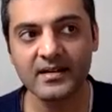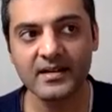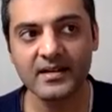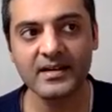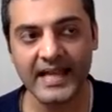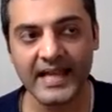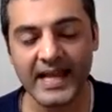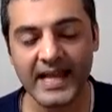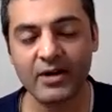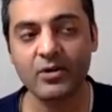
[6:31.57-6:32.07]

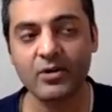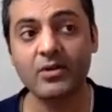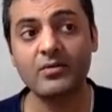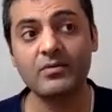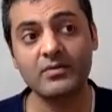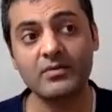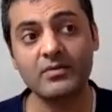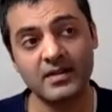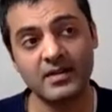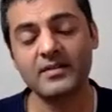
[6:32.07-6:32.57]
Now,
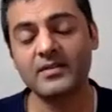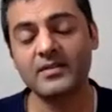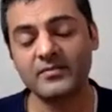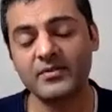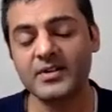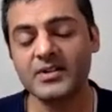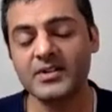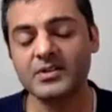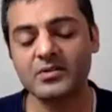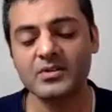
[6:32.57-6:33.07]
the
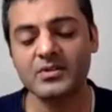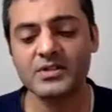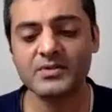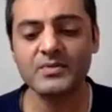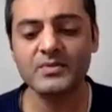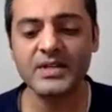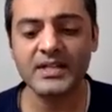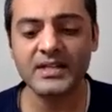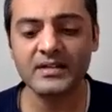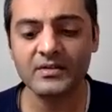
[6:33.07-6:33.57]
first course
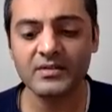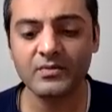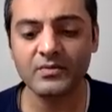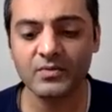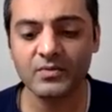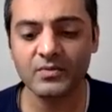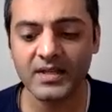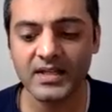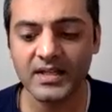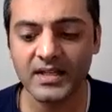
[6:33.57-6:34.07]

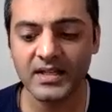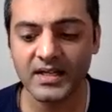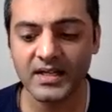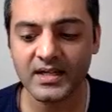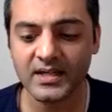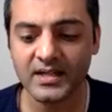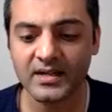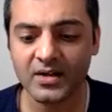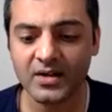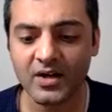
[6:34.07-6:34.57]
we
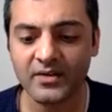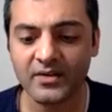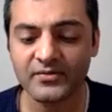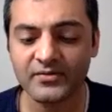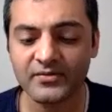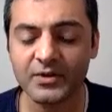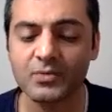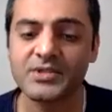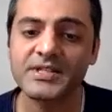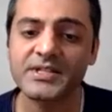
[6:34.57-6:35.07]

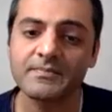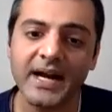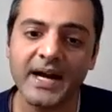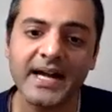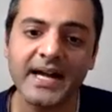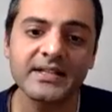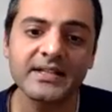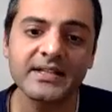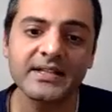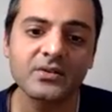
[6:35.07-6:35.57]
offered was a
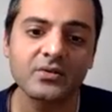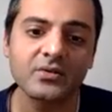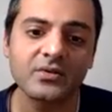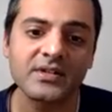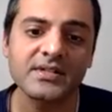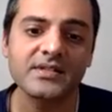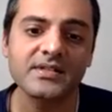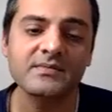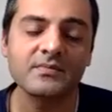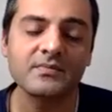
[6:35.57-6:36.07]
pilot
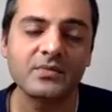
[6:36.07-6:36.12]
course,